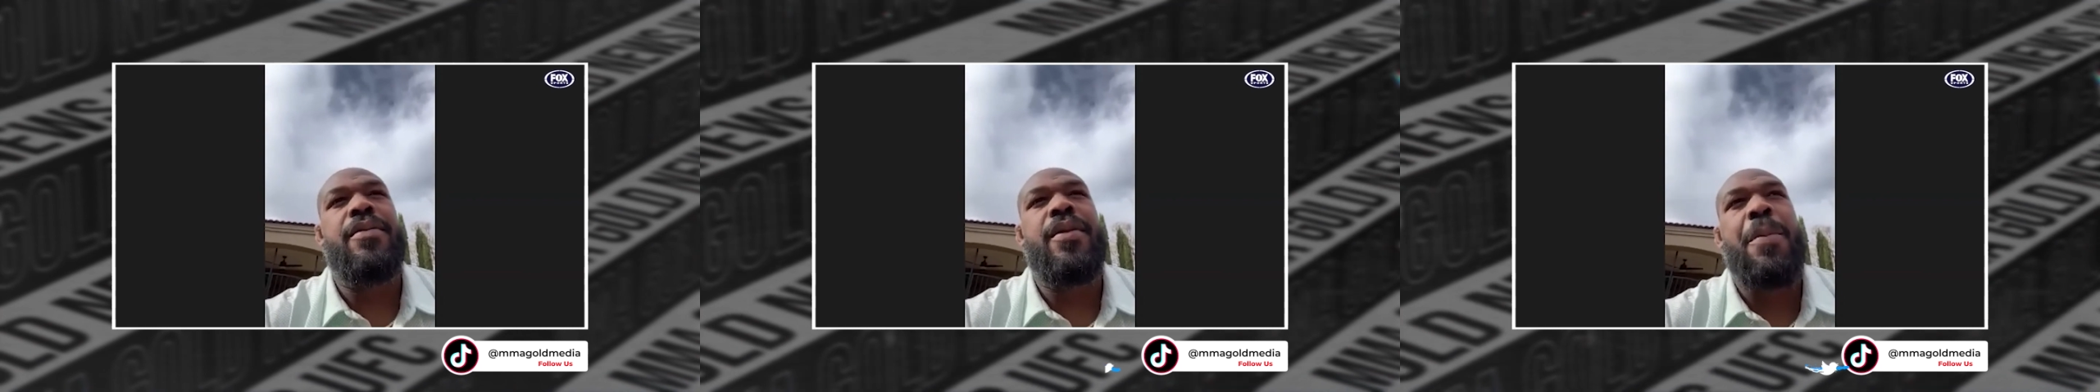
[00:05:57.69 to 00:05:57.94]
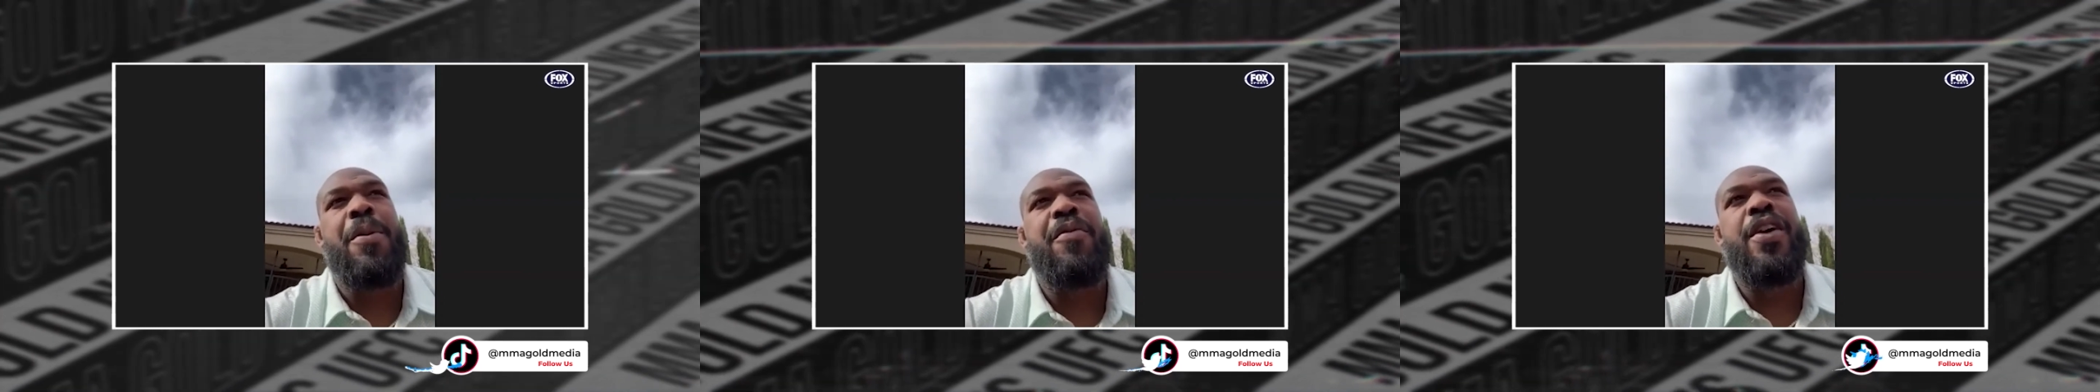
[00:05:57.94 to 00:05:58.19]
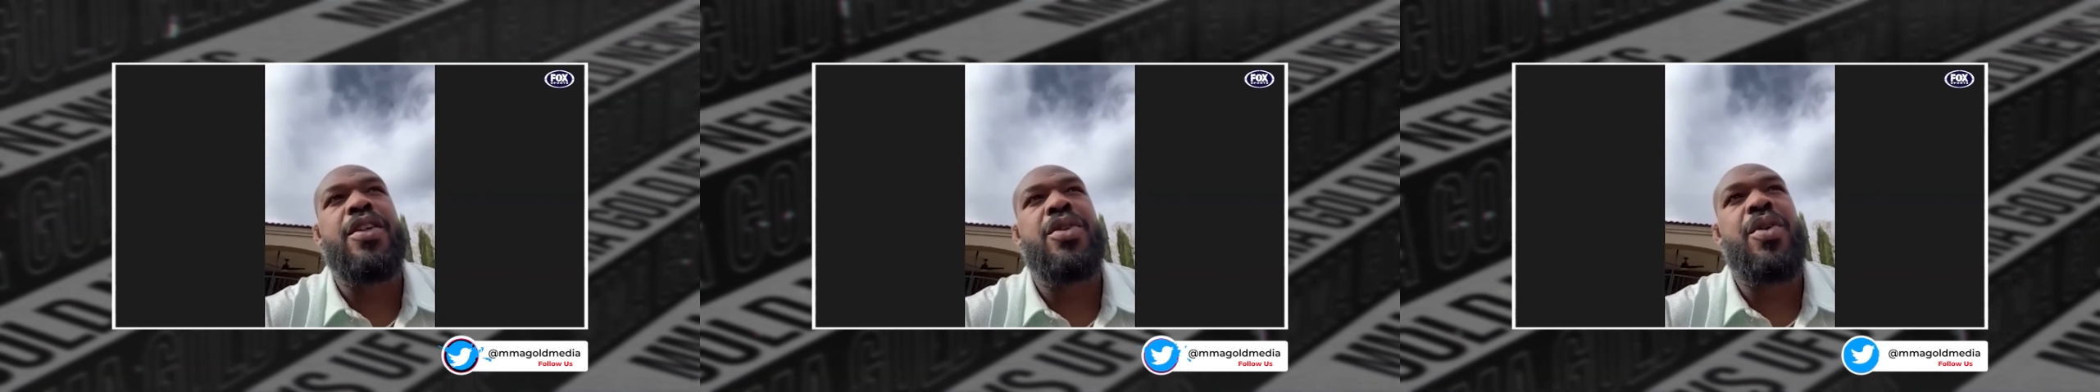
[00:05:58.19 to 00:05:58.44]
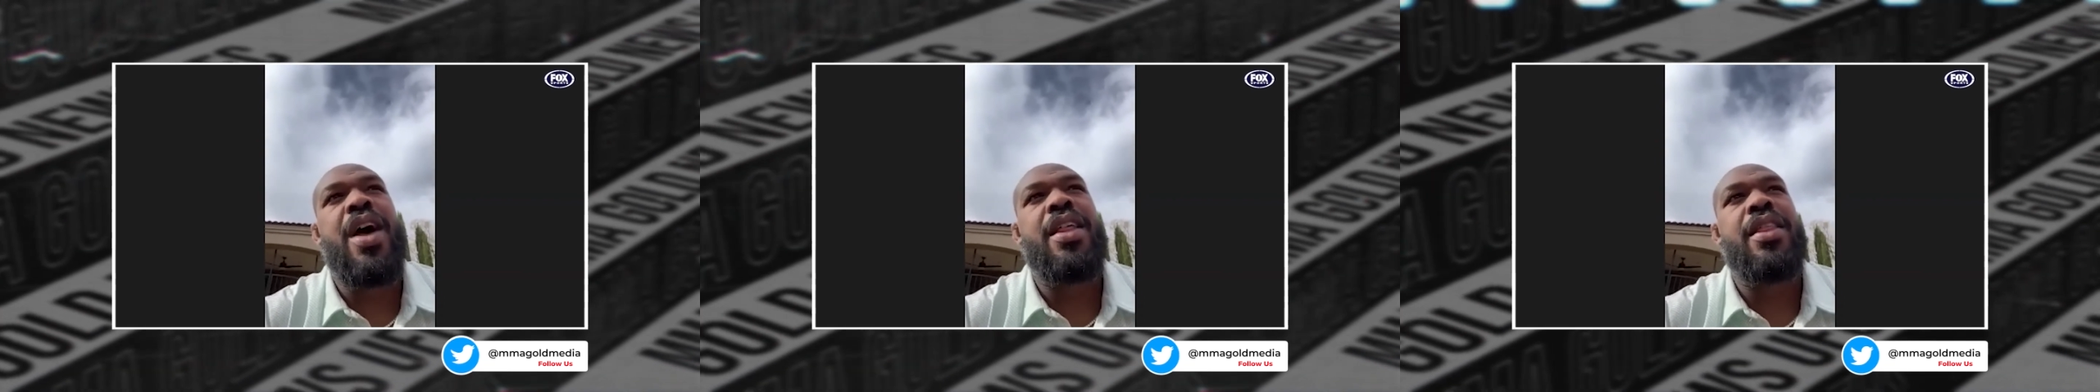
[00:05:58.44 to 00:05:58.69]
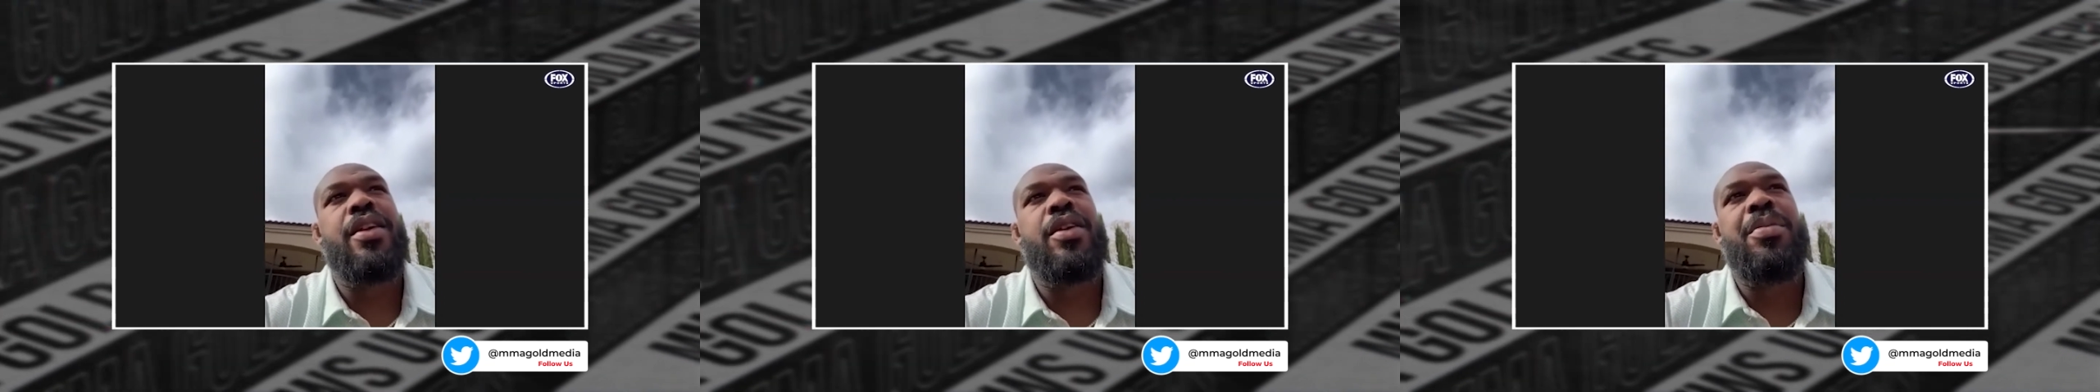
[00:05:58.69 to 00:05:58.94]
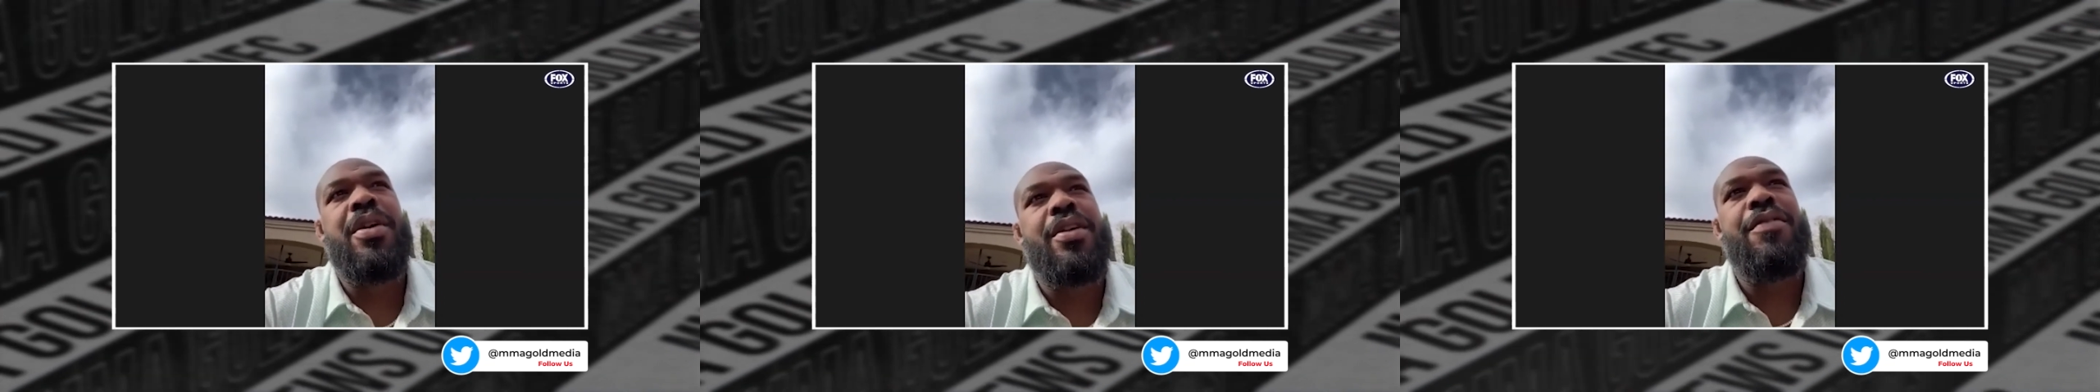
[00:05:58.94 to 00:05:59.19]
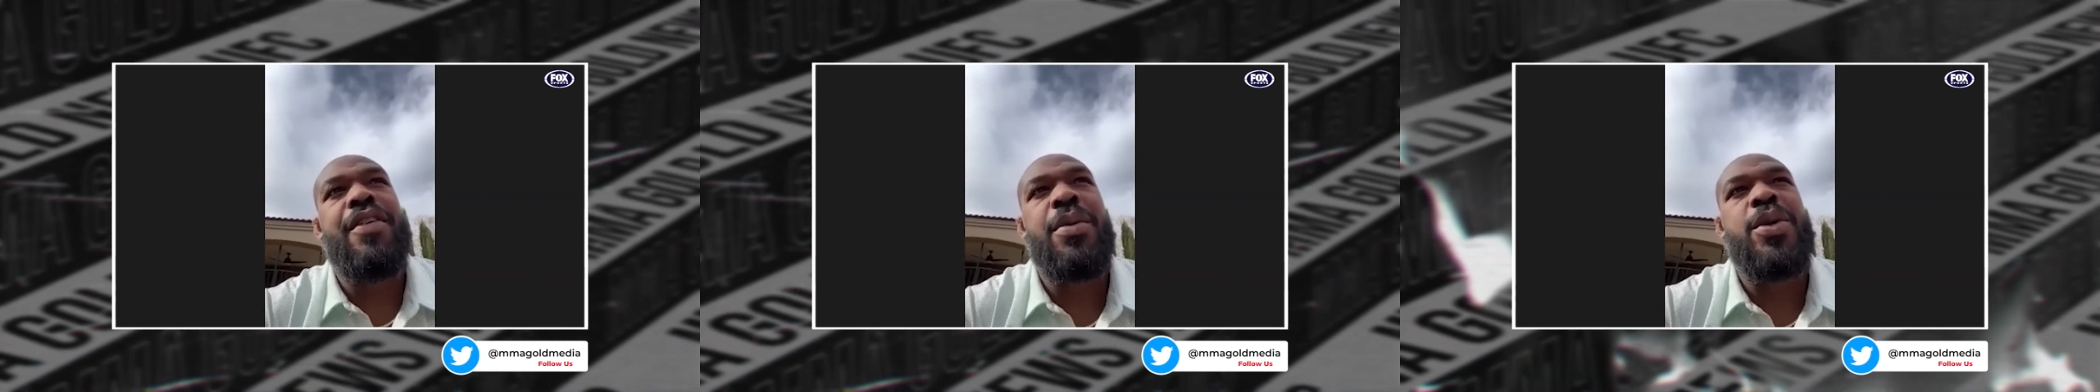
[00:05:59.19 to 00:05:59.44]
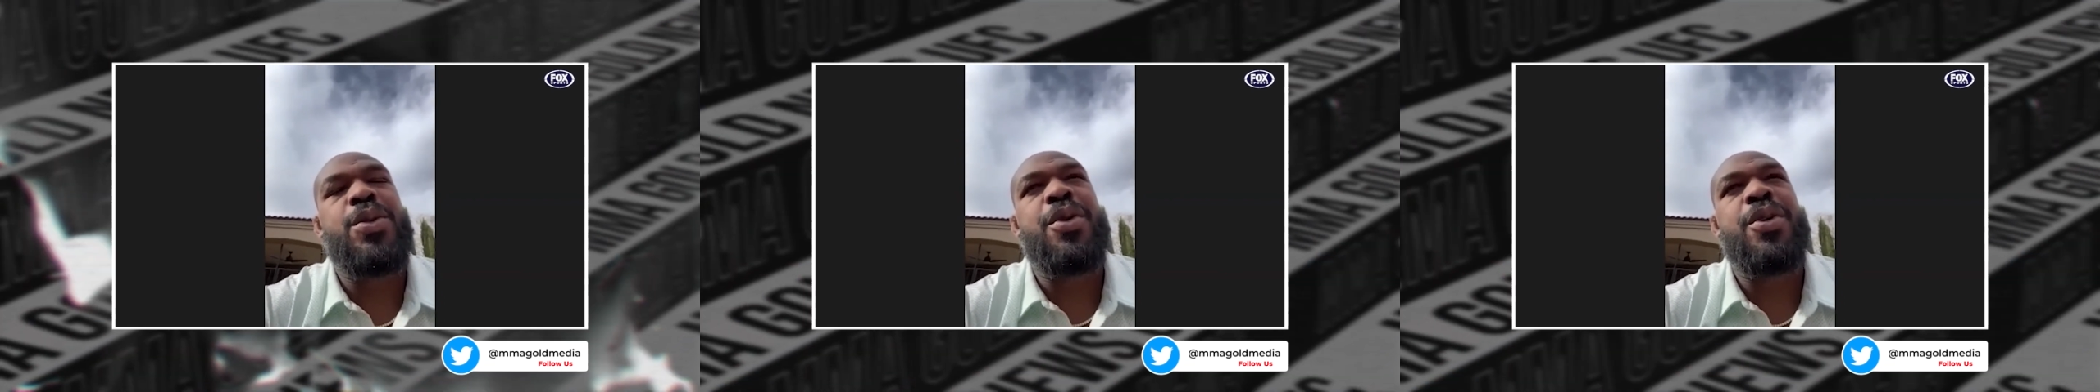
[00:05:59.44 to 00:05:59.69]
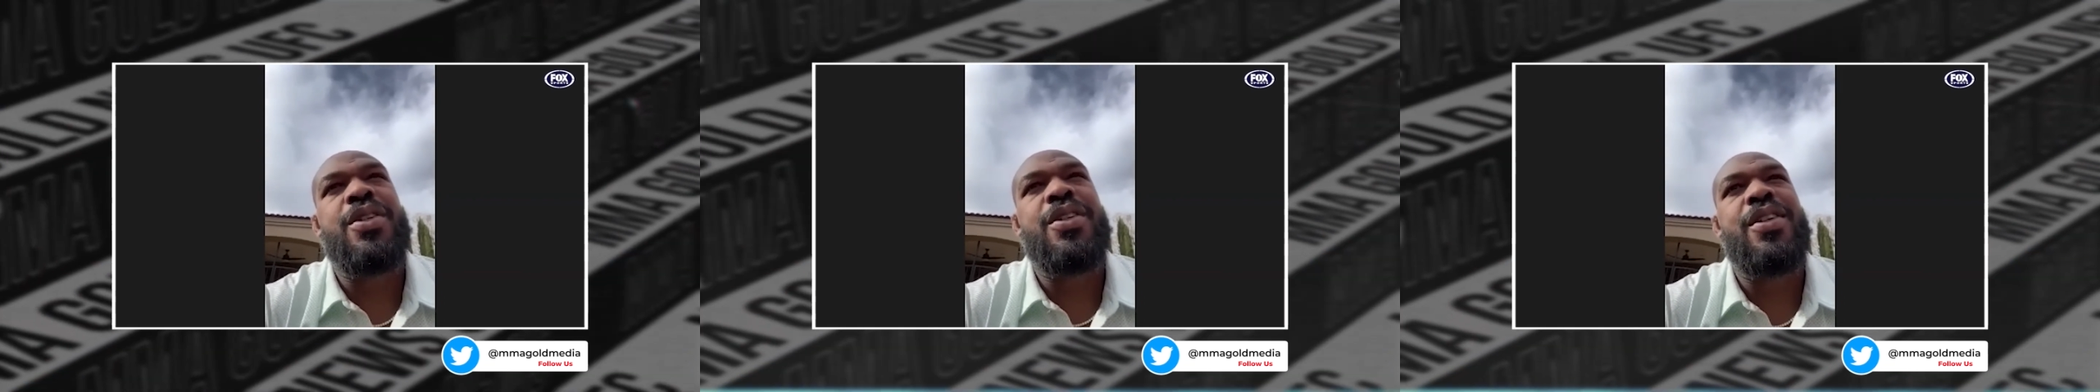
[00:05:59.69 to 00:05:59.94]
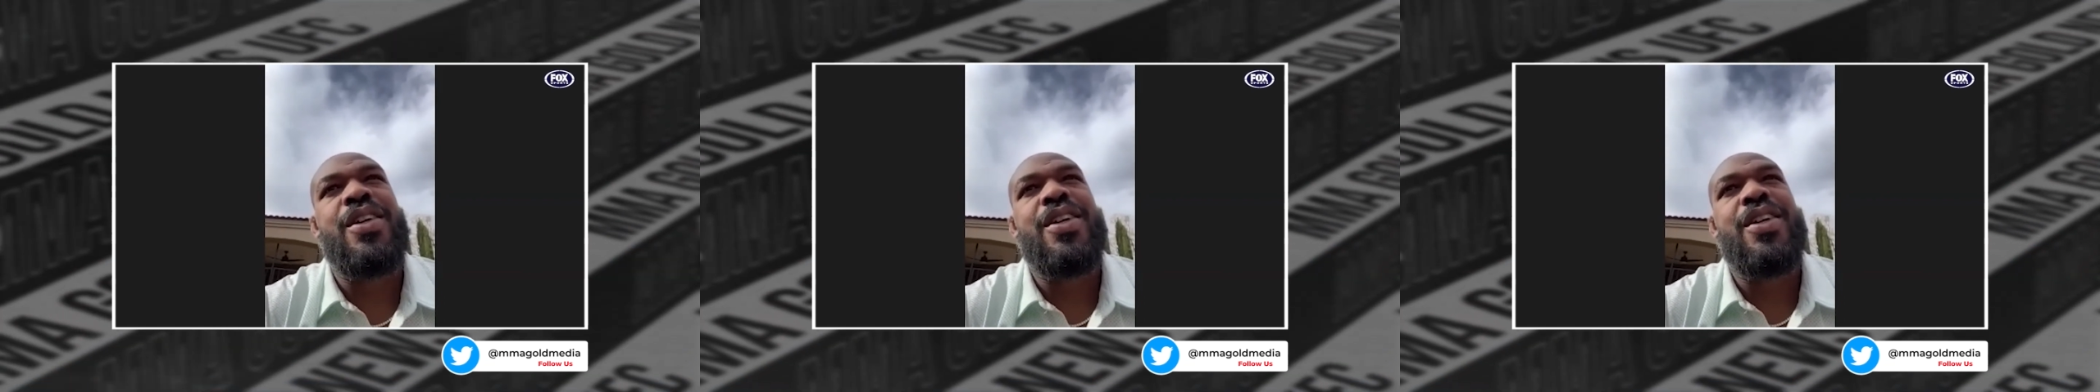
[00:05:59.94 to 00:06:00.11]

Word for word: I got all, I got like, you know, all